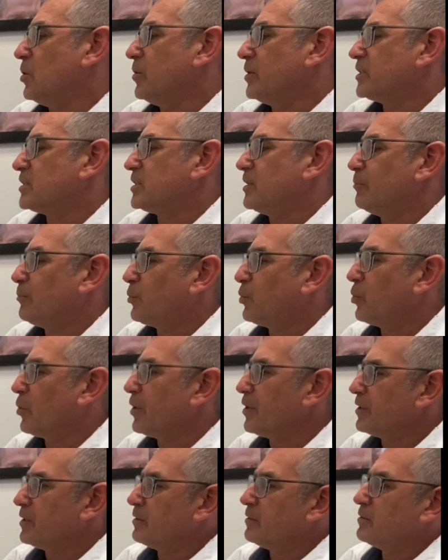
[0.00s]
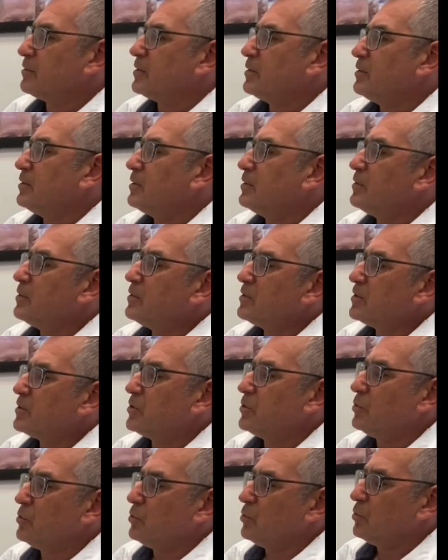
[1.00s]
it's important
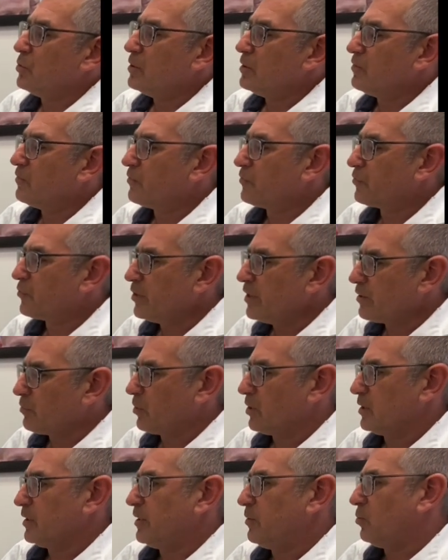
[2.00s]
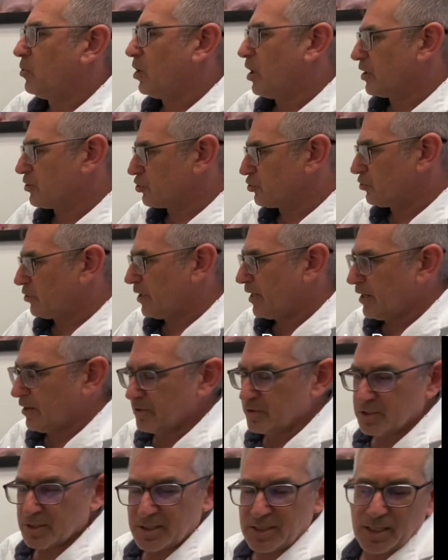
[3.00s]
to frequently wash your hair
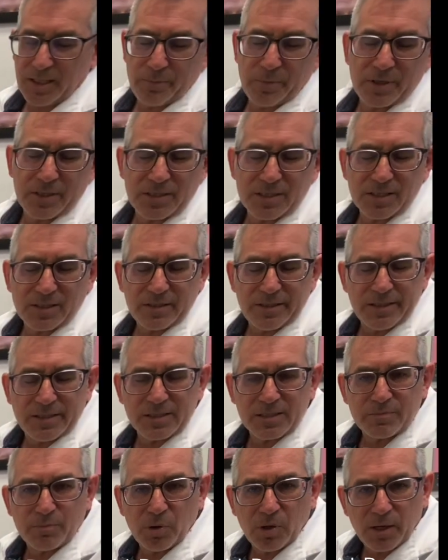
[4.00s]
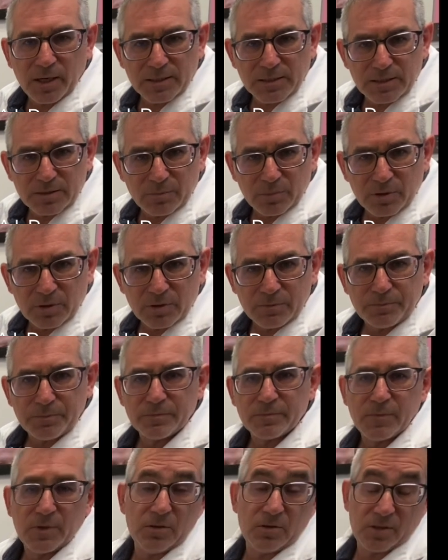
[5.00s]
to keep it as clean as possible,
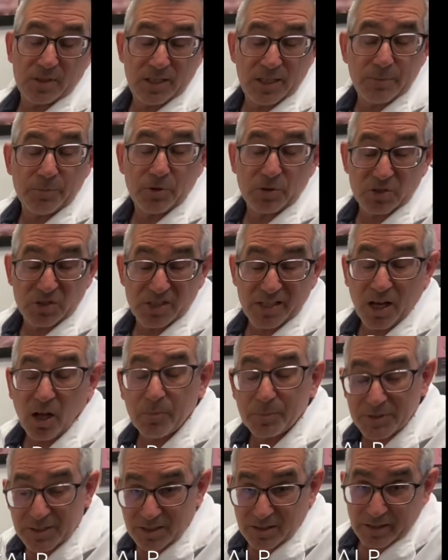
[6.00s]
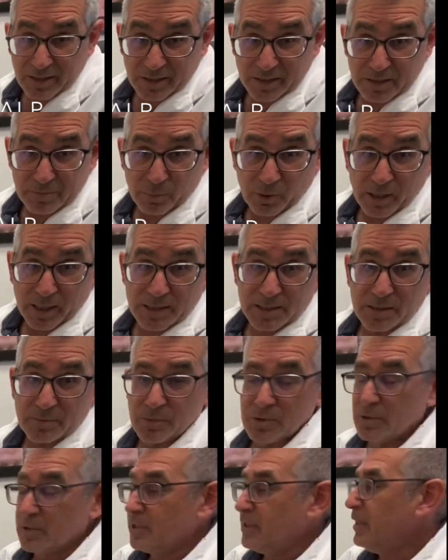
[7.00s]
keep your scalp as clean as
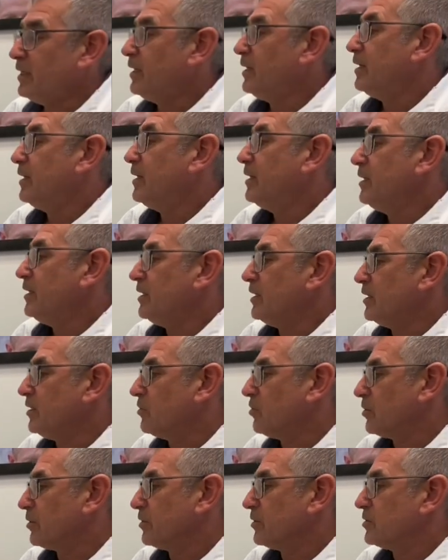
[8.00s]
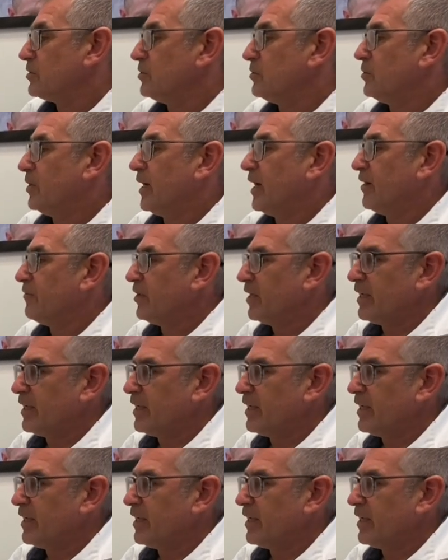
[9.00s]
possible in order to have a